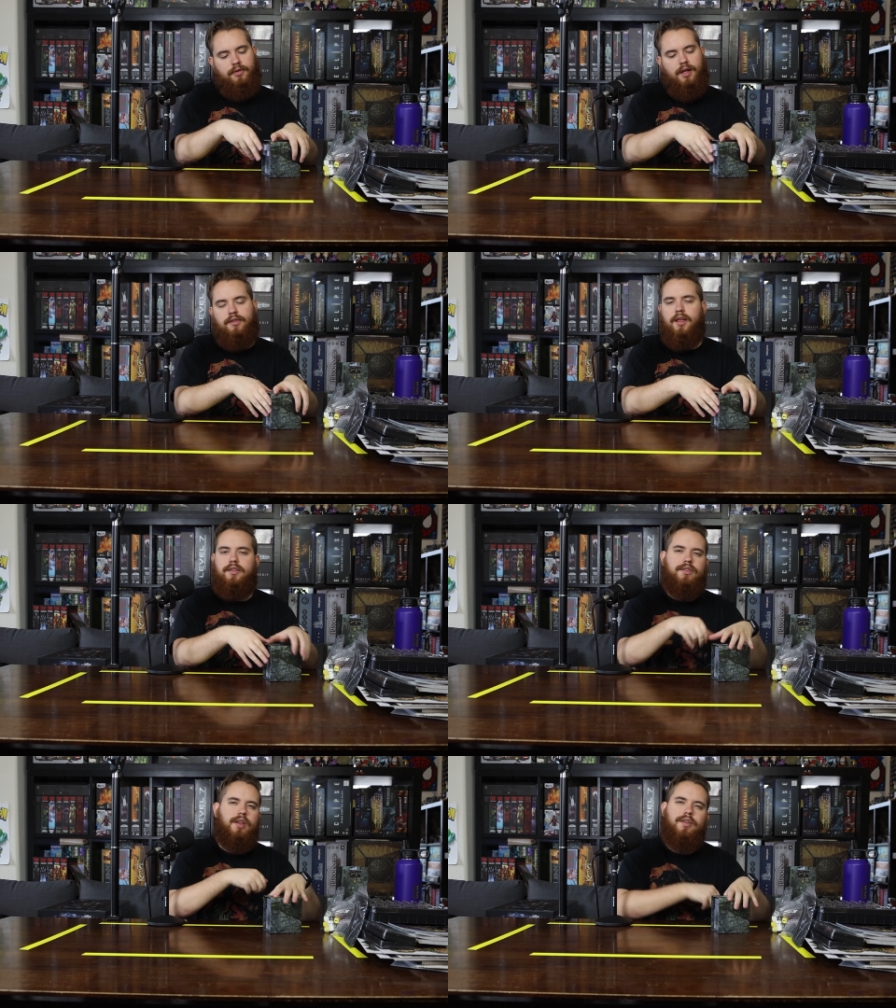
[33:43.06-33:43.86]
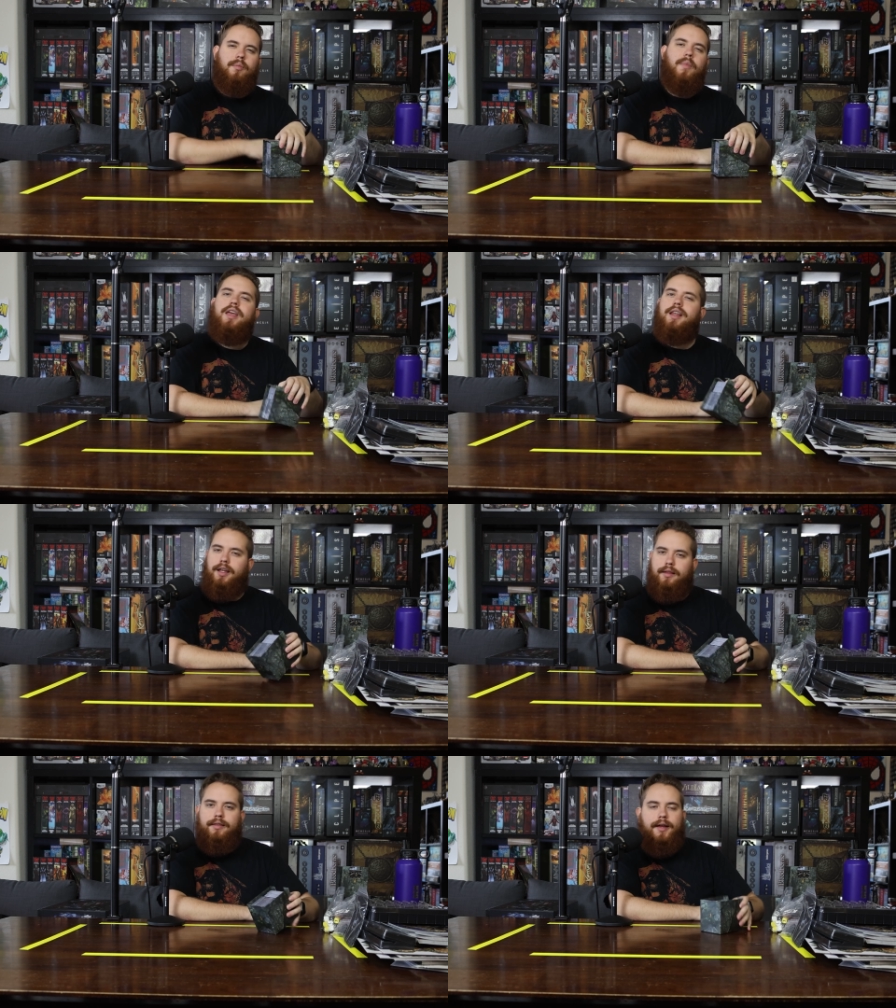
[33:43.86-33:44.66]
It, it doesn't mean
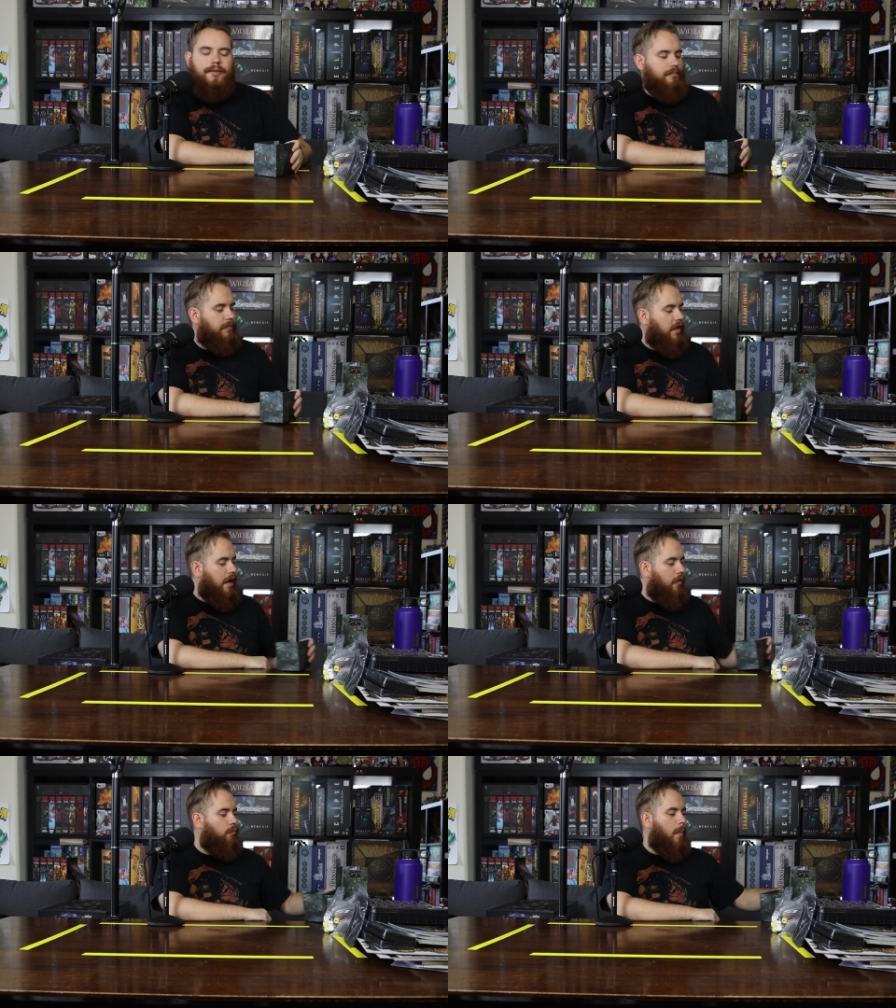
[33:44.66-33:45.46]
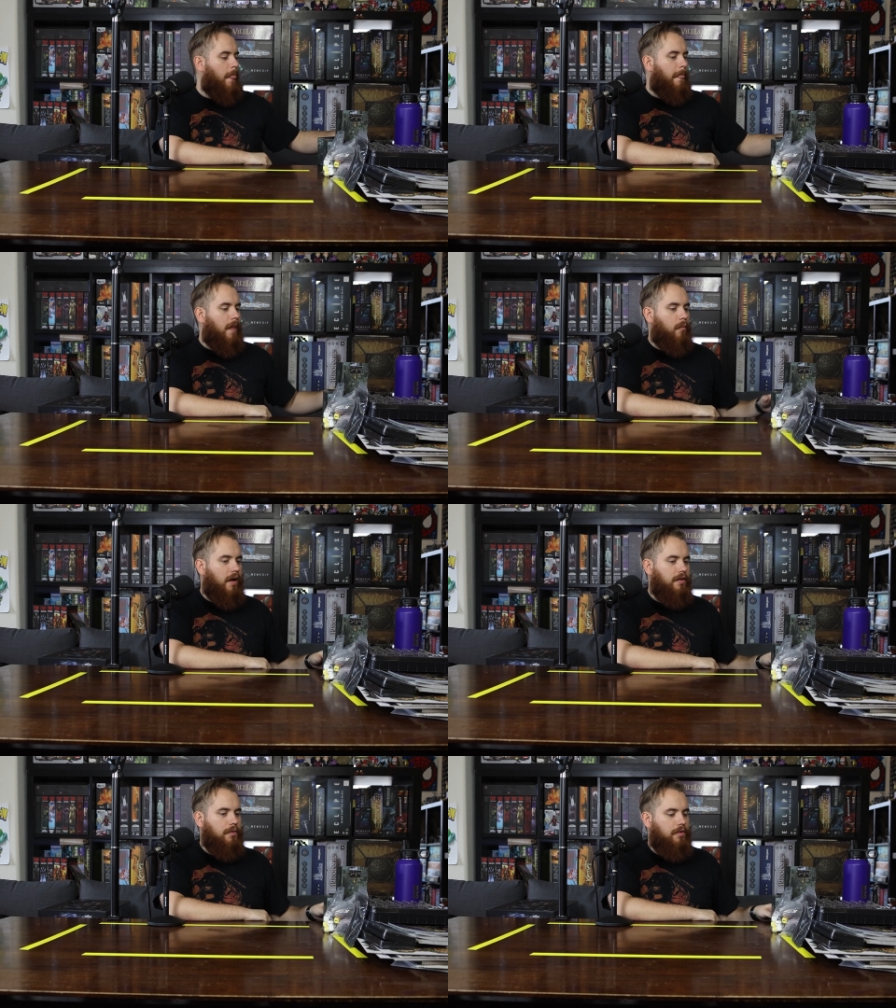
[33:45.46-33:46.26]
anything, you know,
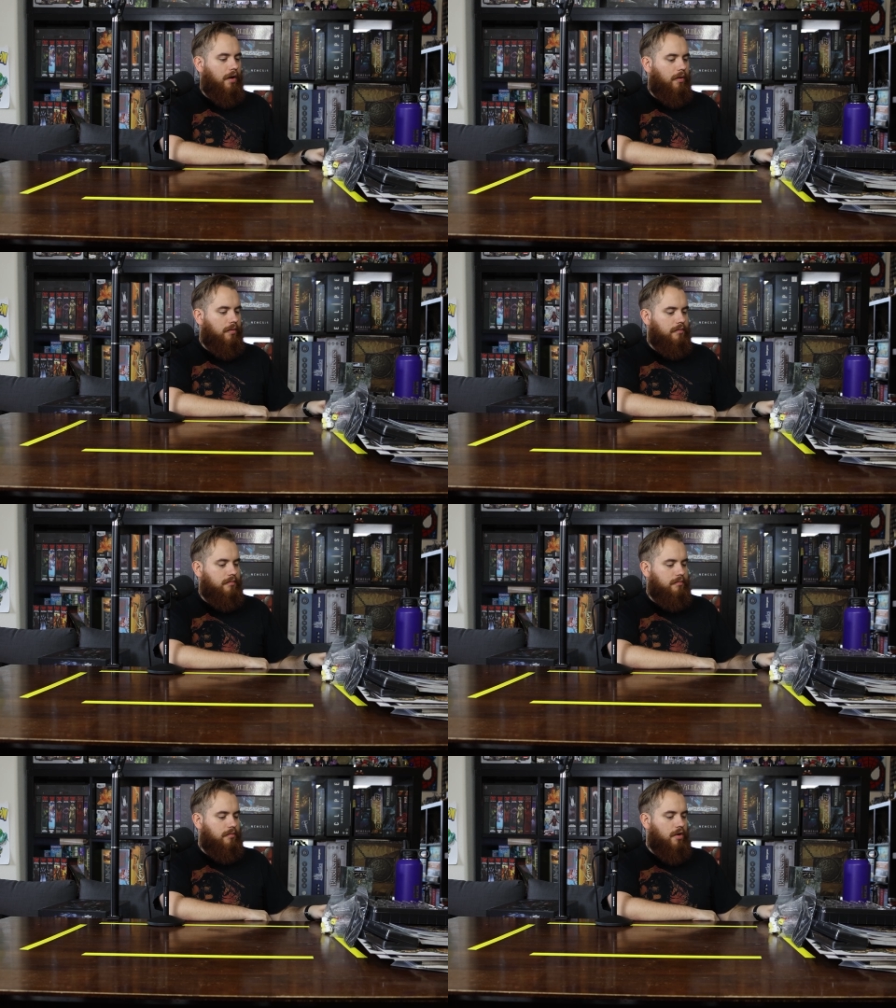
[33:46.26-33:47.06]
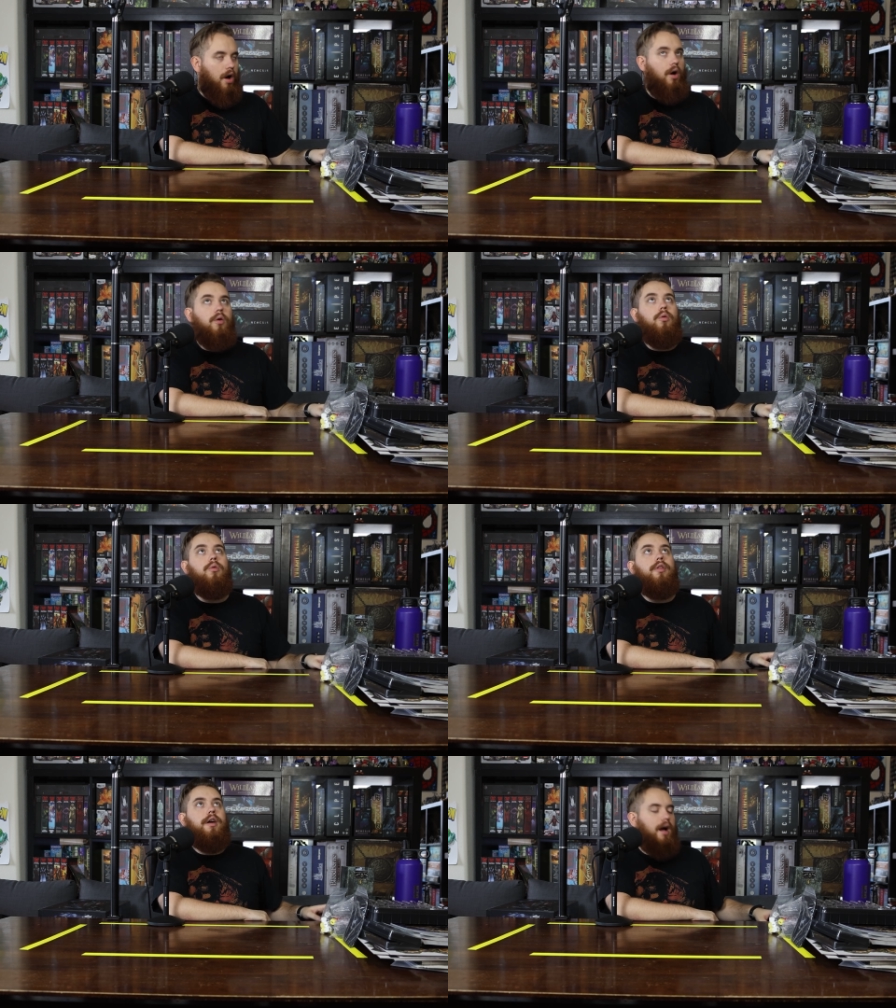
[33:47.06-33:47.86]
when you don't
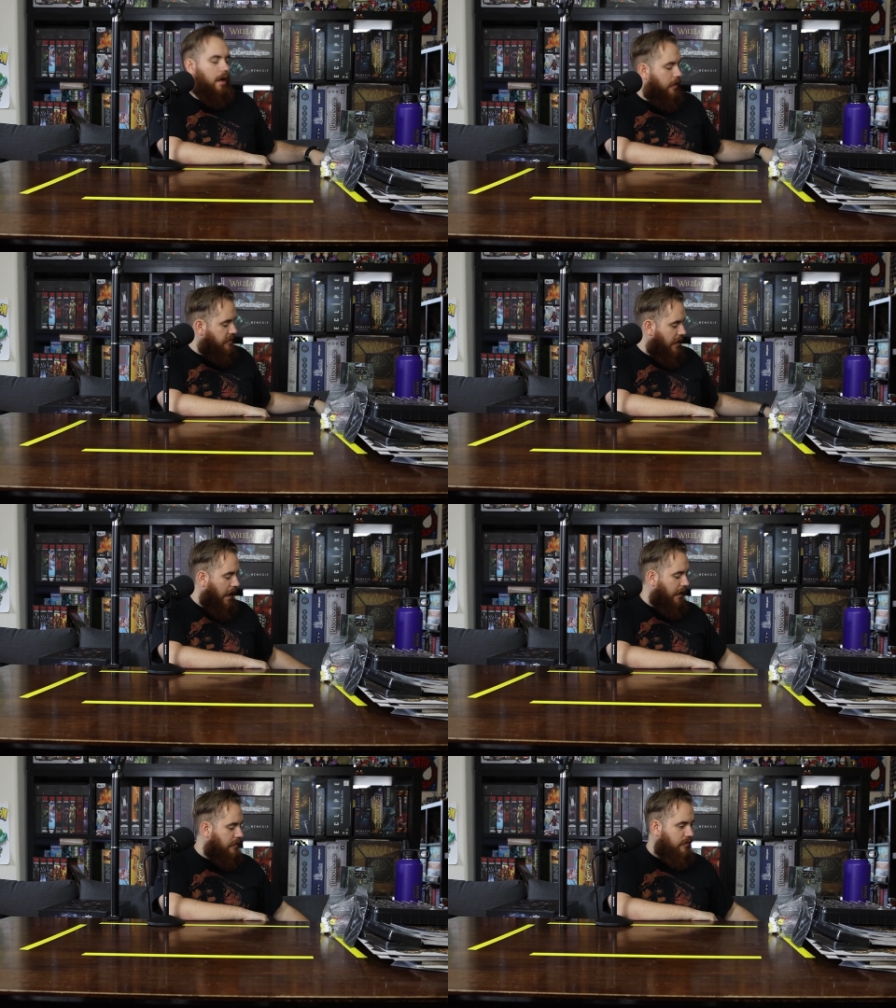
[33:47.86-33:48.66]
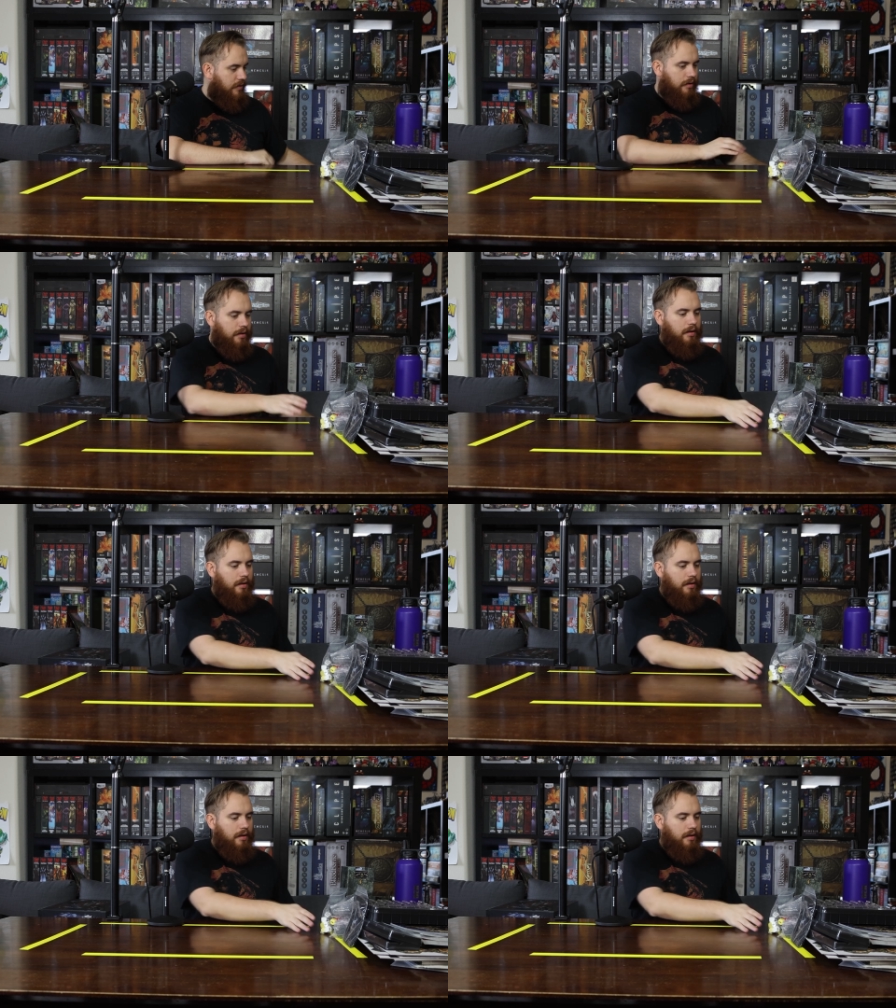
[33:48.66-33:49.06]
know the context.